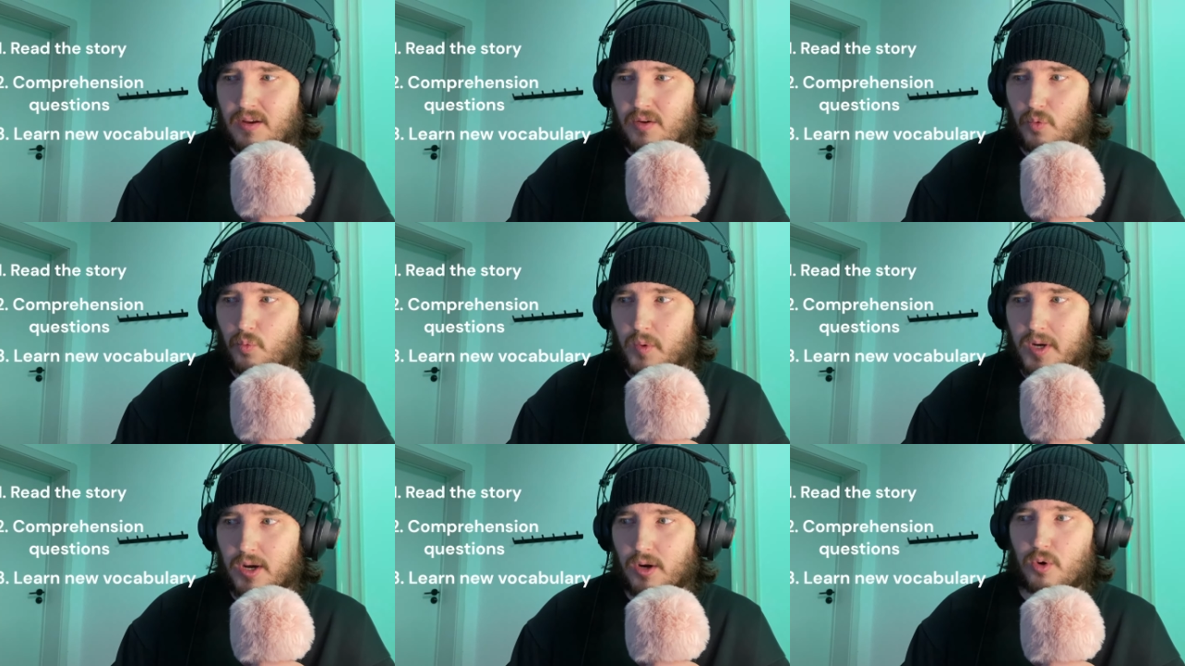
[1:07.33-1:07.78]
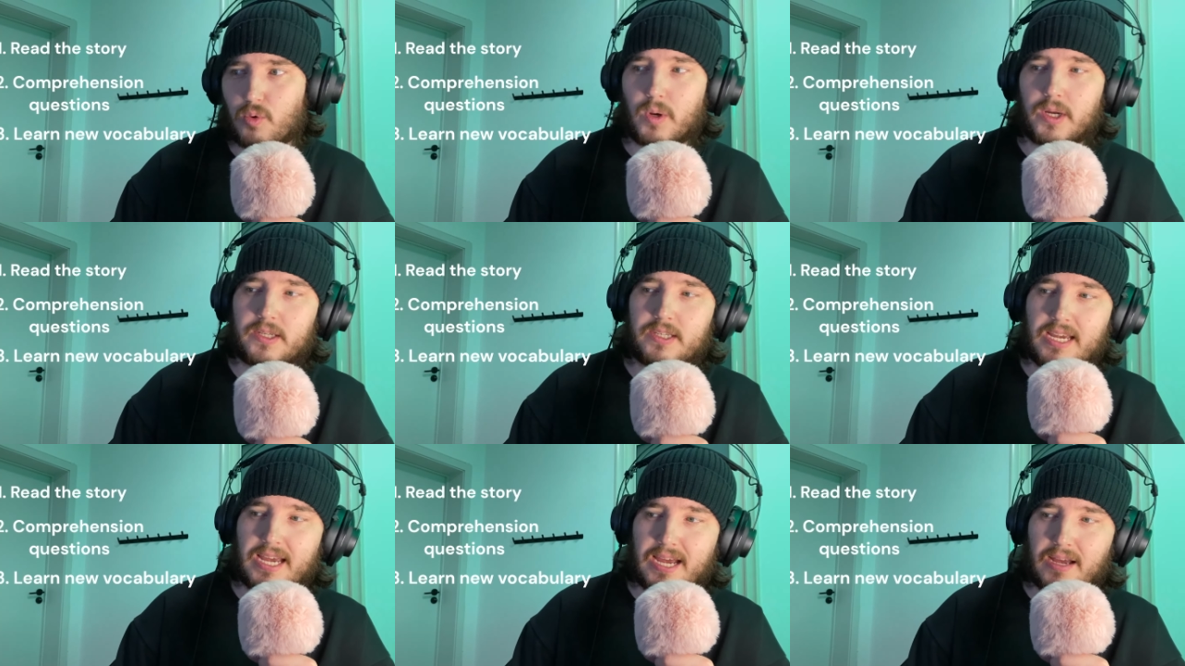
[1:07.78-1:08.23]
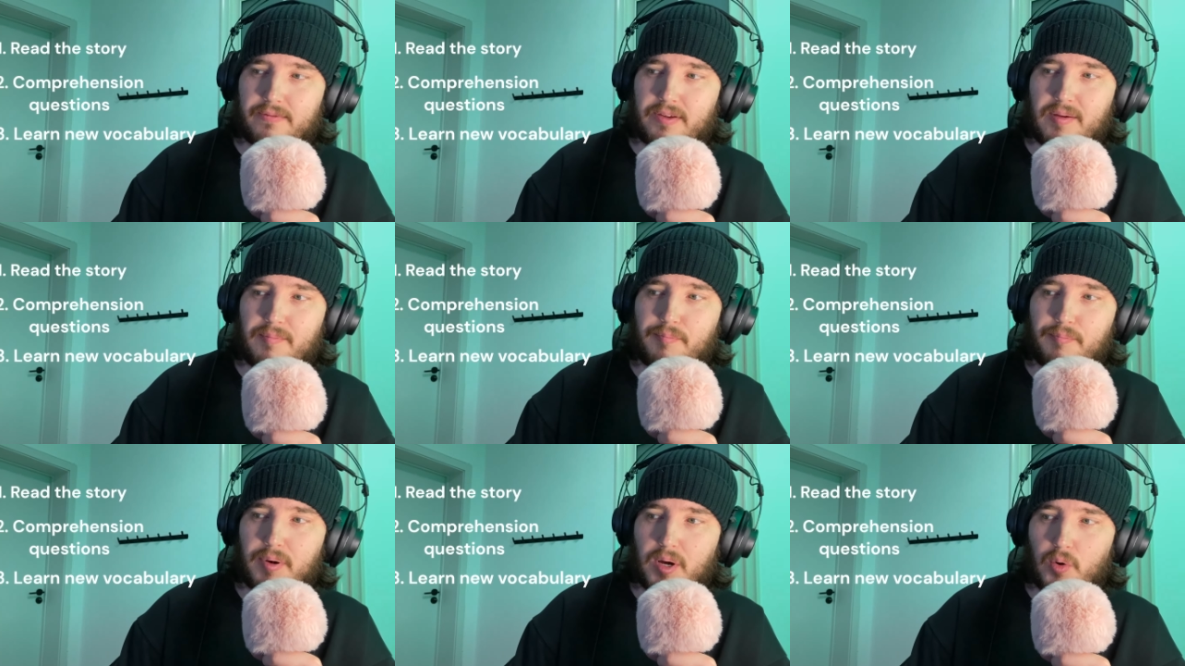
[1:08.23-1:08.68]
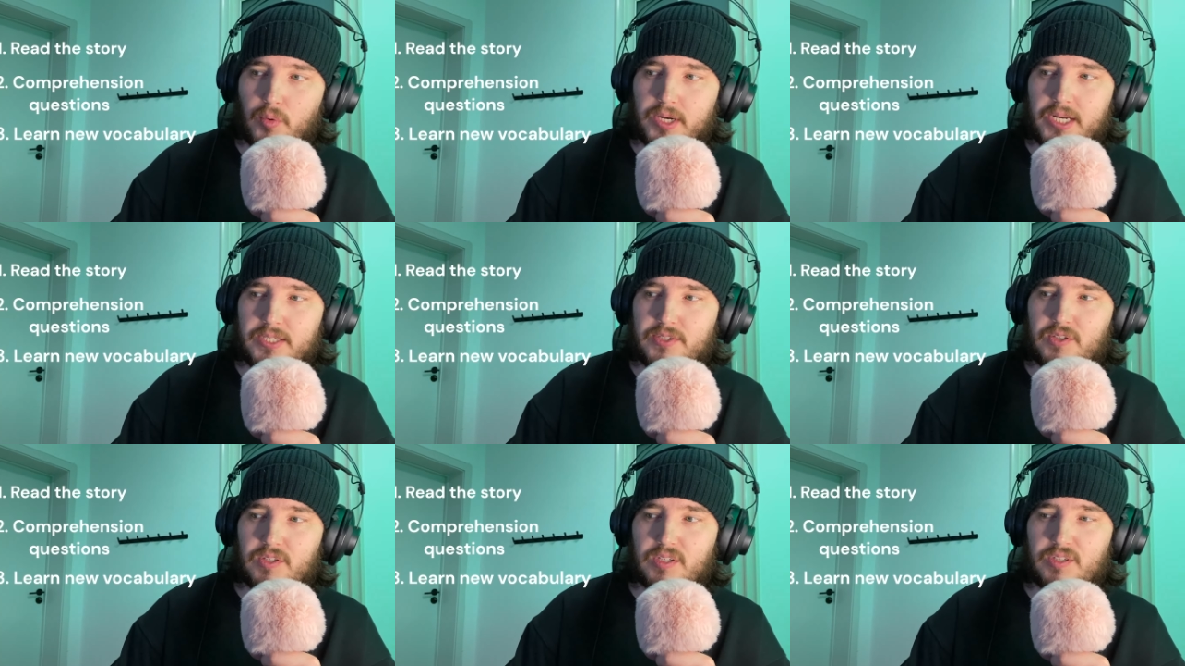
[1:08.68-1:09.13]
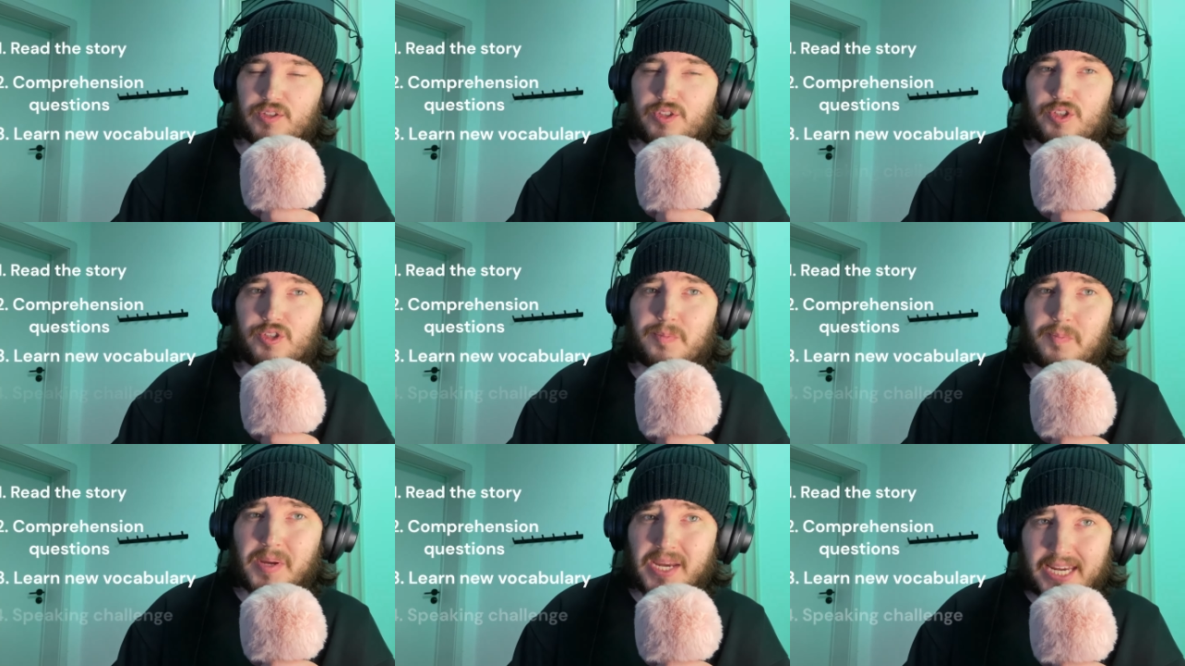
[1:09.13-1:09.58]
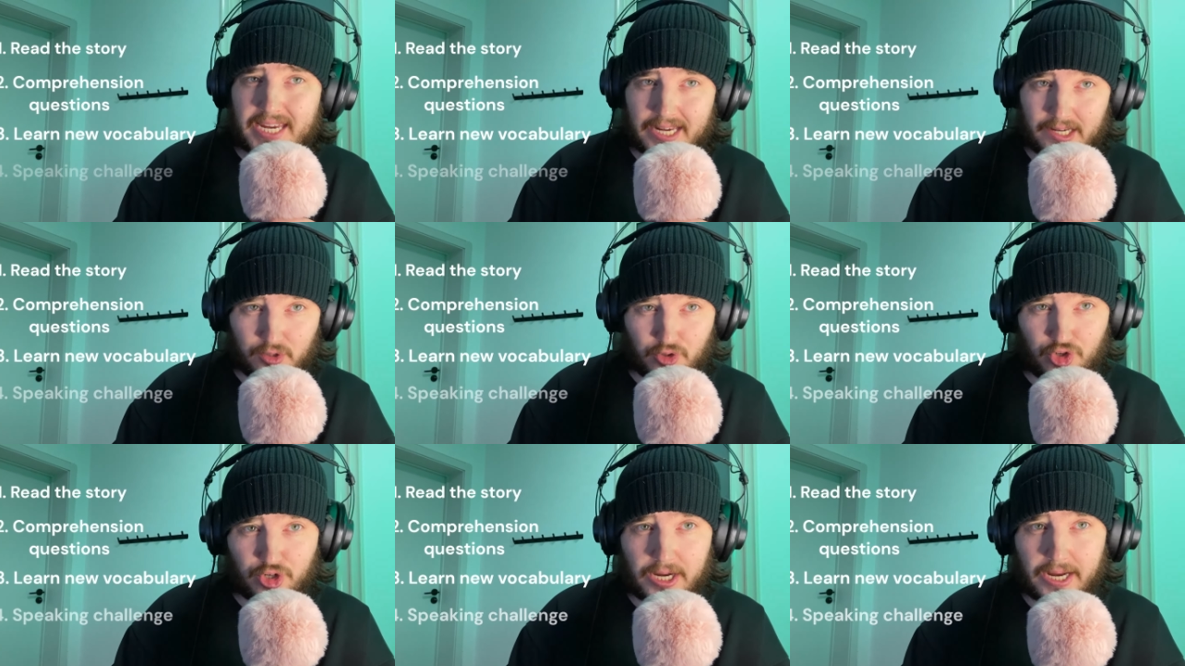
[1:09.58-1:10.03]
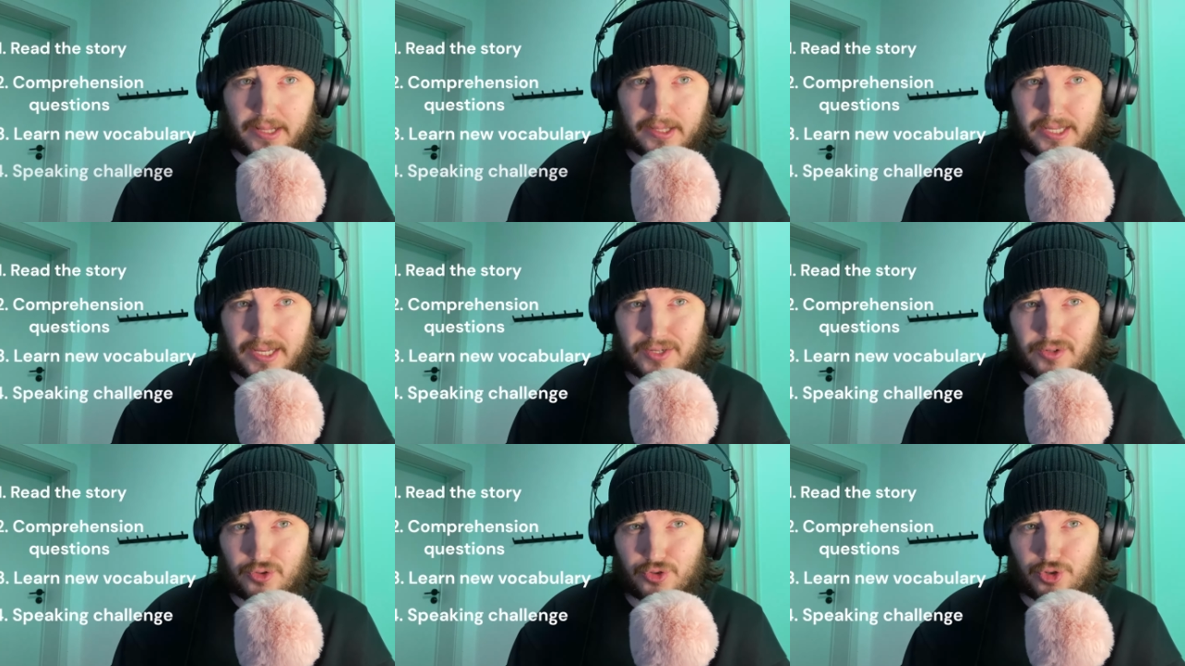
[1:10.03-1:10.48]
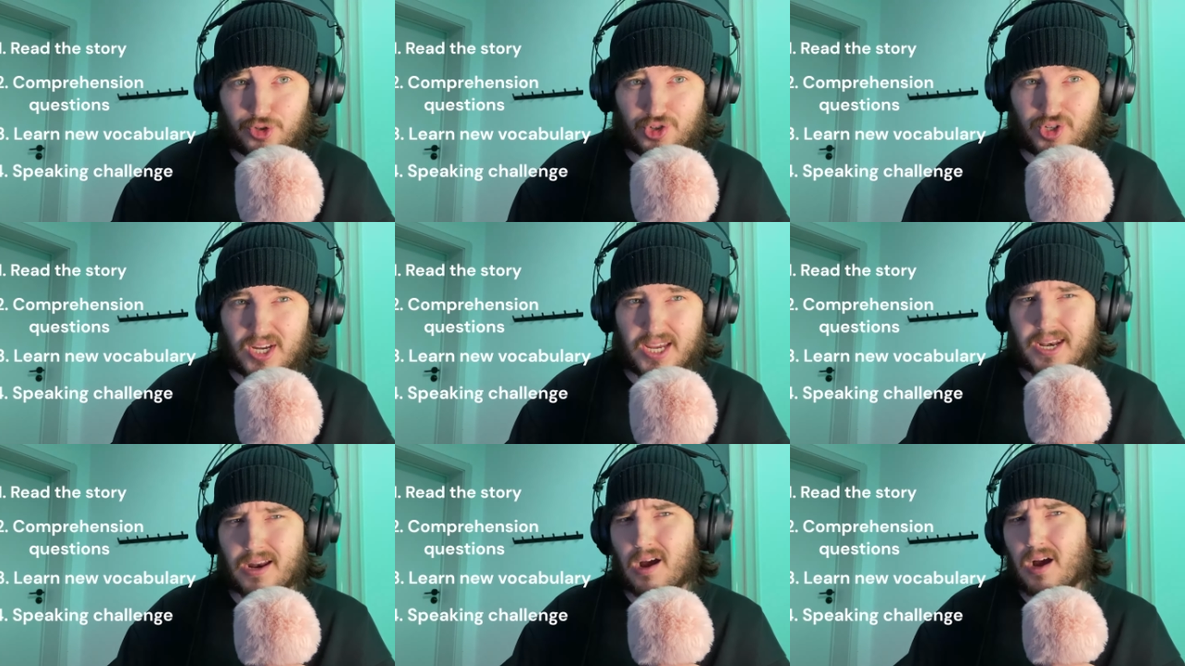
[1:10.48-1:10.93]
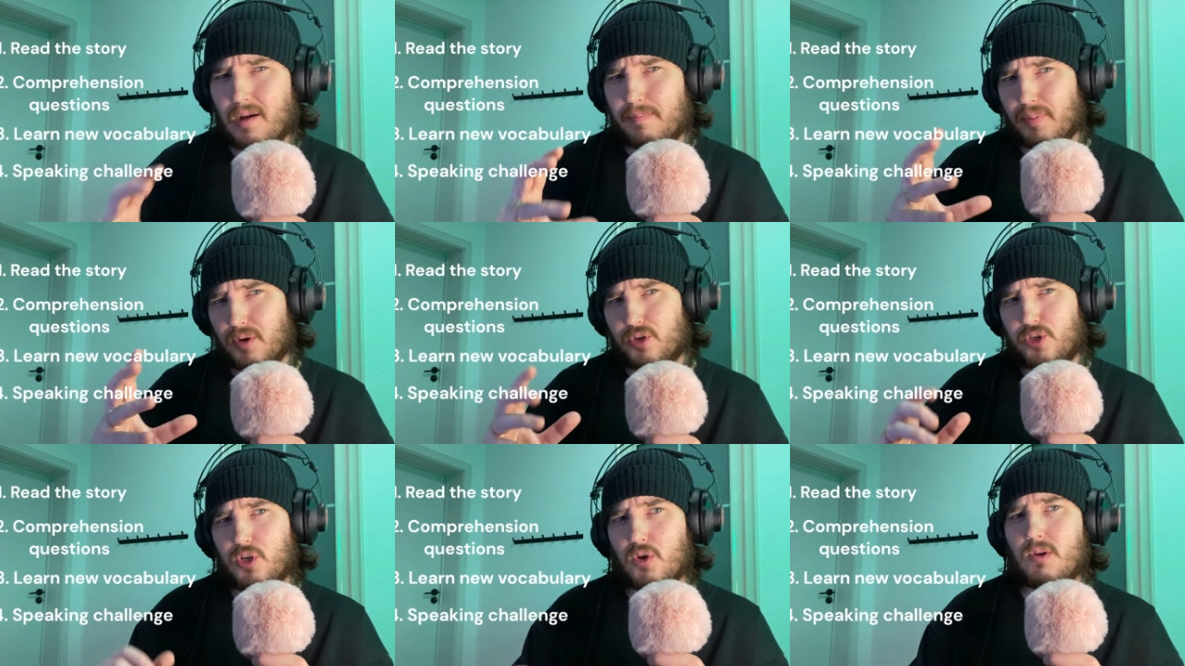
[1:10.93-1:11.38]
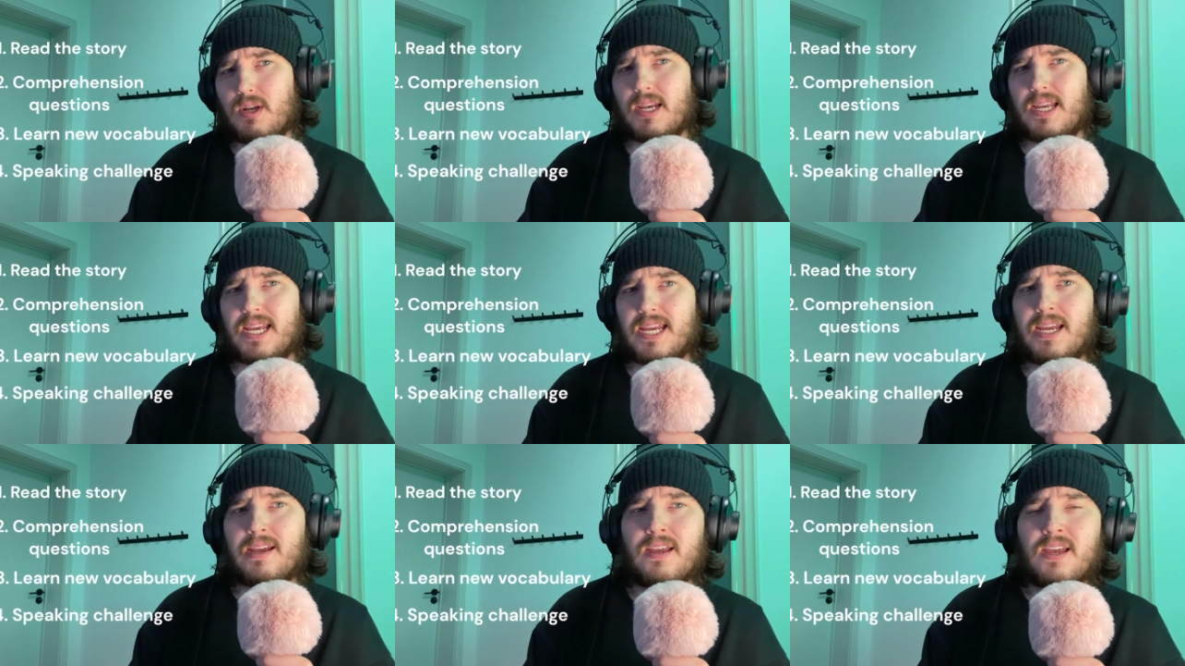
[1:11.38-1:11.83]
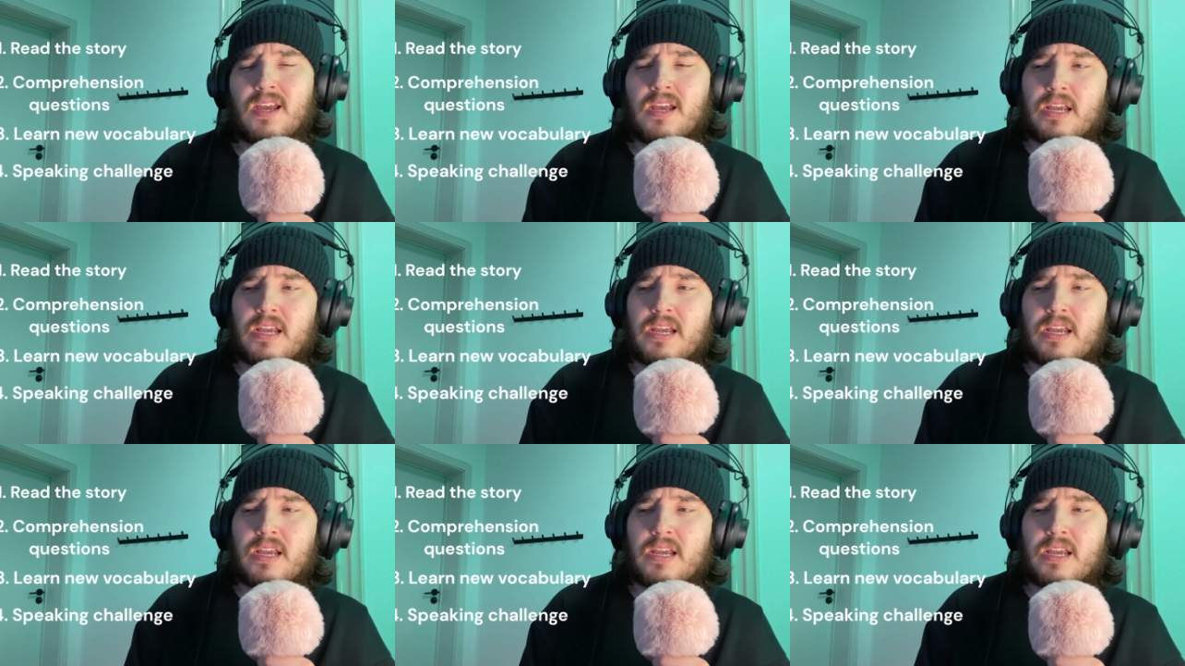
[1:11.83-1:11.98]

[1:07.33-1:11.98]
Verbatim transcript: we are going to have a bonus speaking challenge, an opportunity